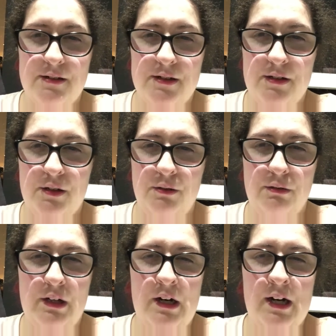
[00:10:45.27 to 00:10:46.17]

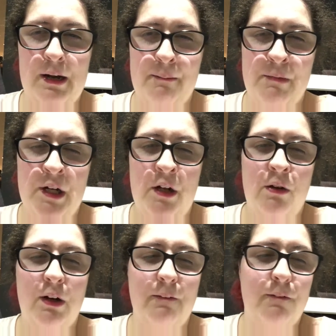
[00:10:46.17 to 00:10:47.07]
So I am
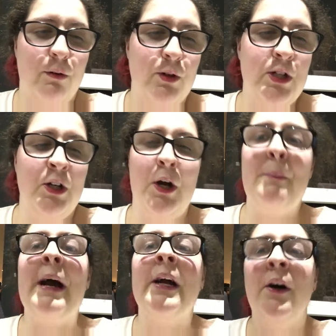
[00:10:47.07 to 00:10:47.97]
looking forward to
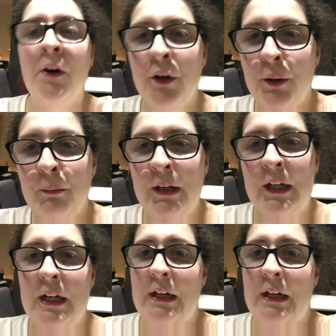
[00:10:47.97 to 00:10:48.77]
coming back home